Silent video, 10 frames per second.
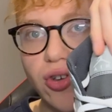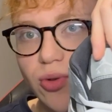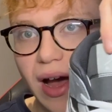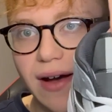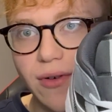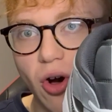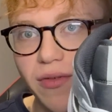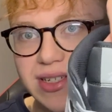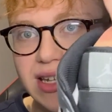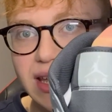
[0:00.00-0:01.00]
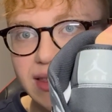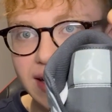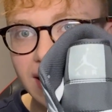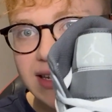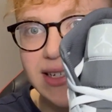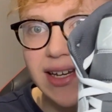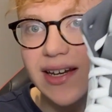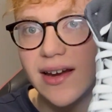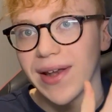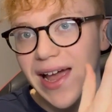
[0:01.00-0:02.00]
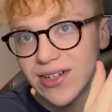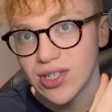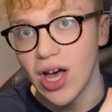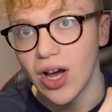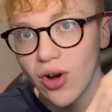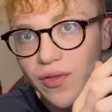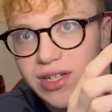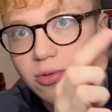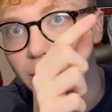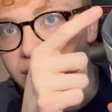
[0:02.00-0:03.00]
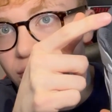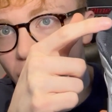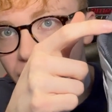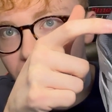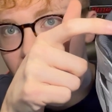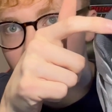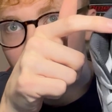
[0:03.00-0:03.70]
you have, obviously, the classic black tongue on this one, but you've got the